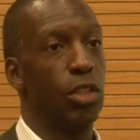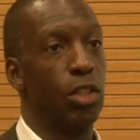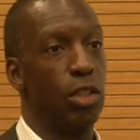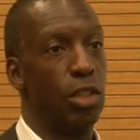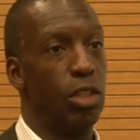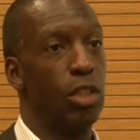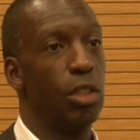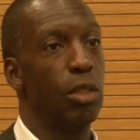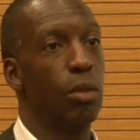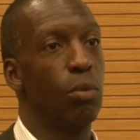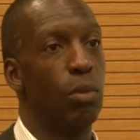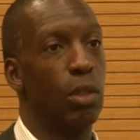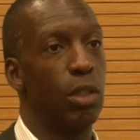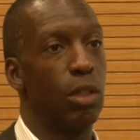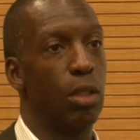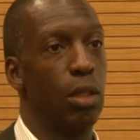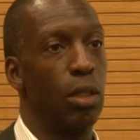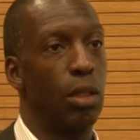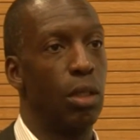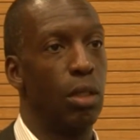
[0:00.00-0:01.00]
deal
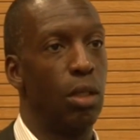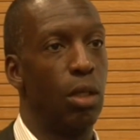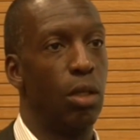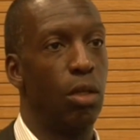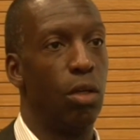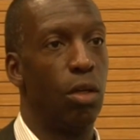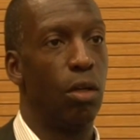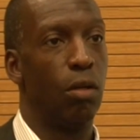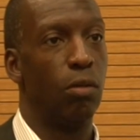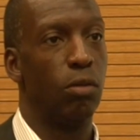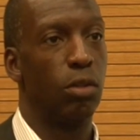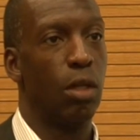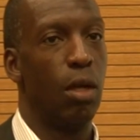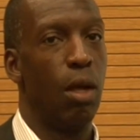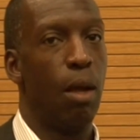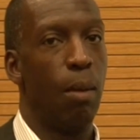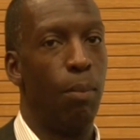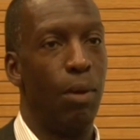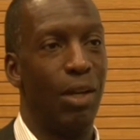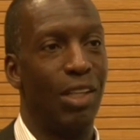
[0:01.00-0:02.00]
with the nerves,
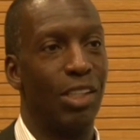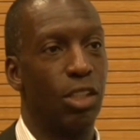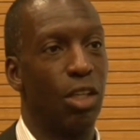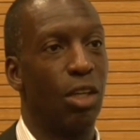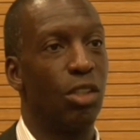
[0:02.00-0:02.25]
but it's